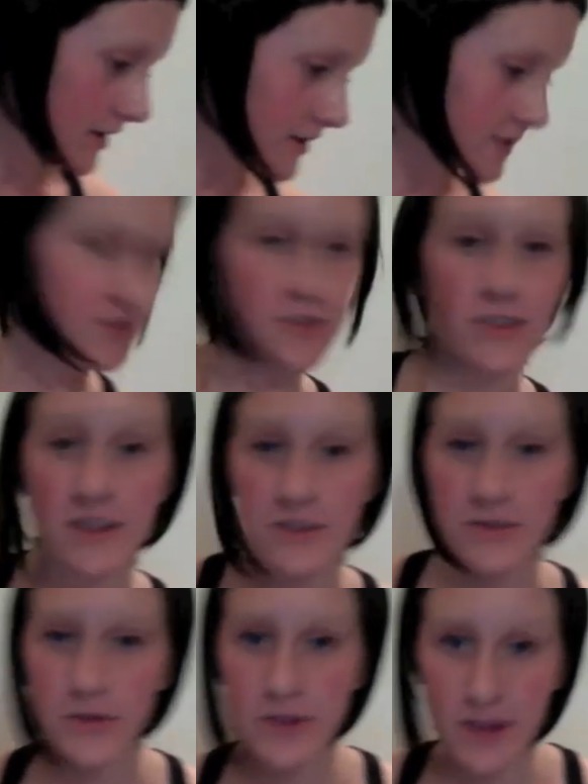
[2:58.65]
So that's
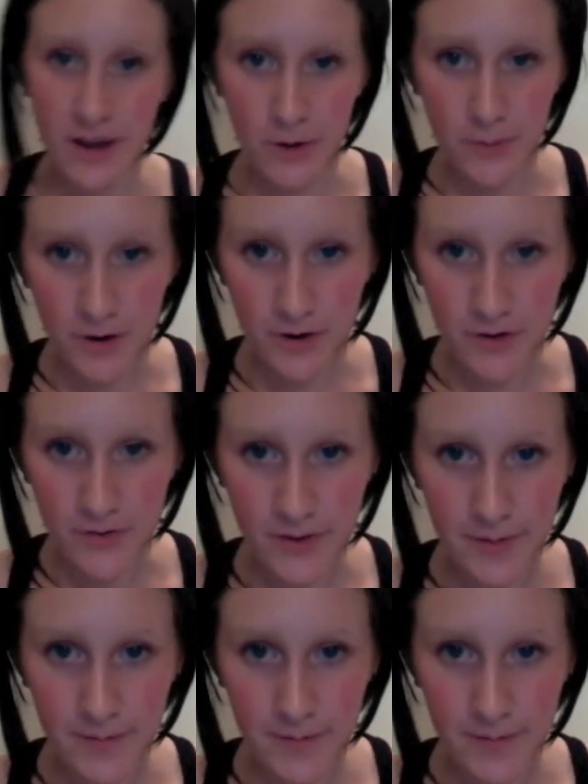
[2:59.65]
for the hair part of it.